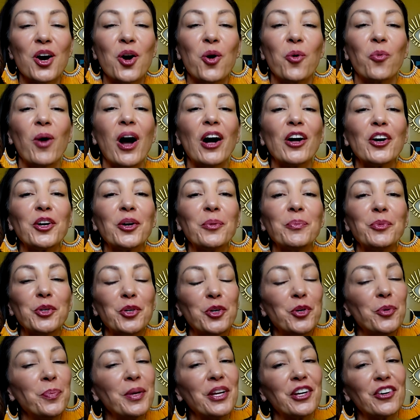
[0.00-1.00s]
Welcome to
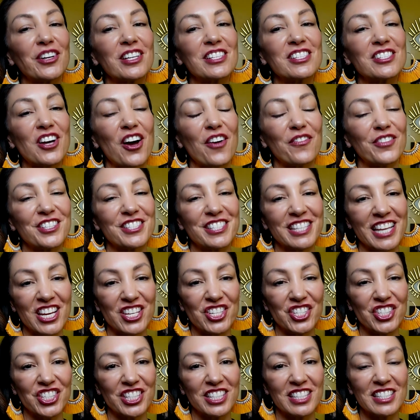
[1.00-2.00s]
Hoop Earrings
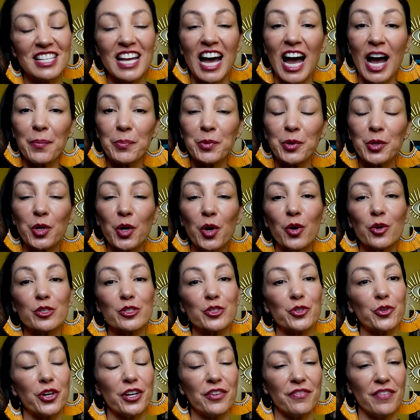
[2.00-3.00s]
Conversations. I'm your
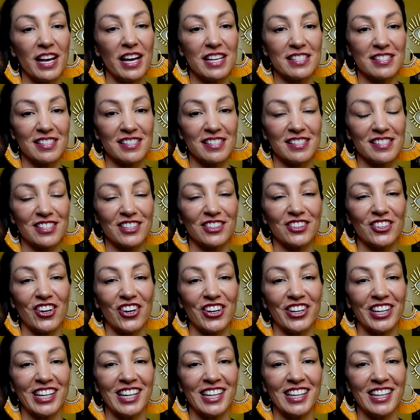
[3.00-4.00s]
host, Lori
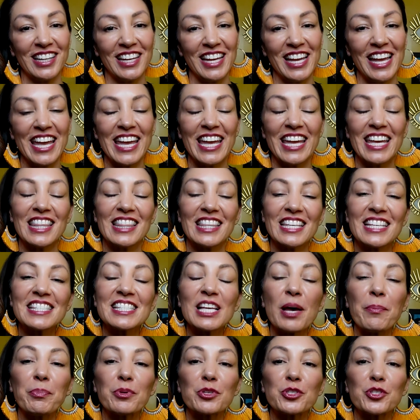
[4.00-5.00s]
Vasquez-Scolari. In this
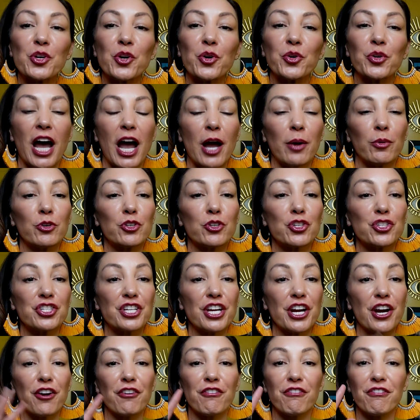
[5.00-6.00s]
episode, I will
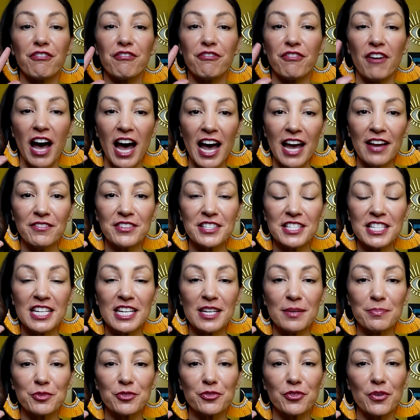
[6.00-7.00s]
share 5
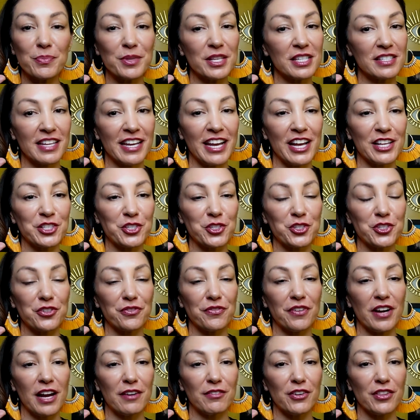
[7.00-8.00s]
tips from this cancer
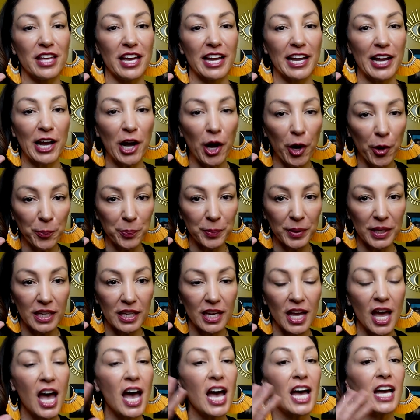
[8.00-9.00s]
survivor that helped me
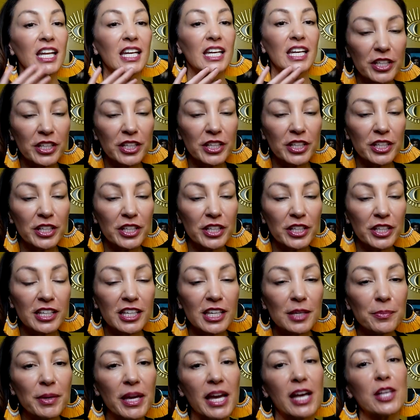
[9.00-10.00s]
not only
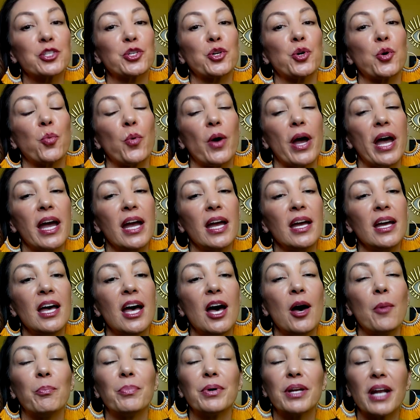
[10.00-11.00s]
keep cancer away,
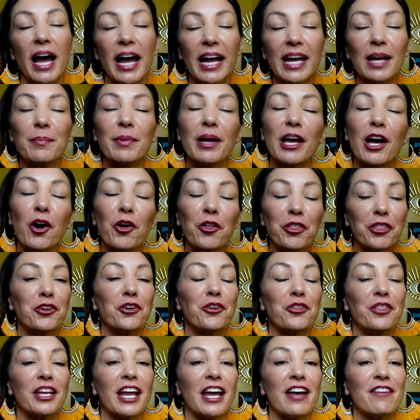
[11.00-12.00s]
but I am healthier
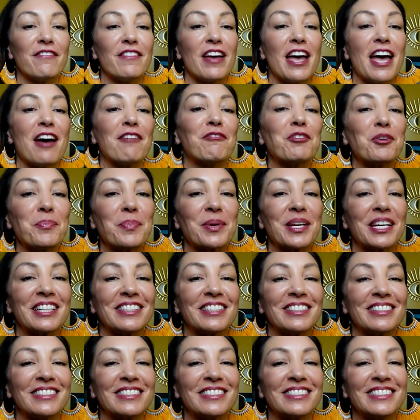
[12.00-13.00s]
than I have ever
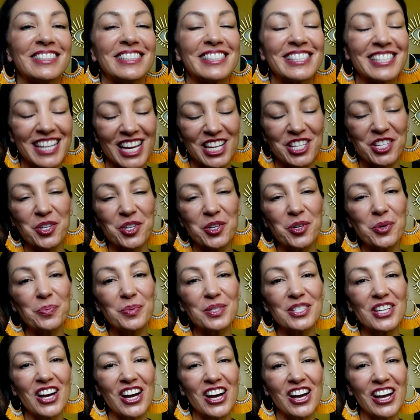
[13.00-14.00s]
been. Get your hoops
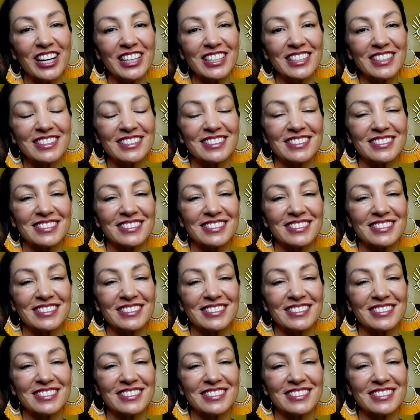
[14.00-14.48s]
on.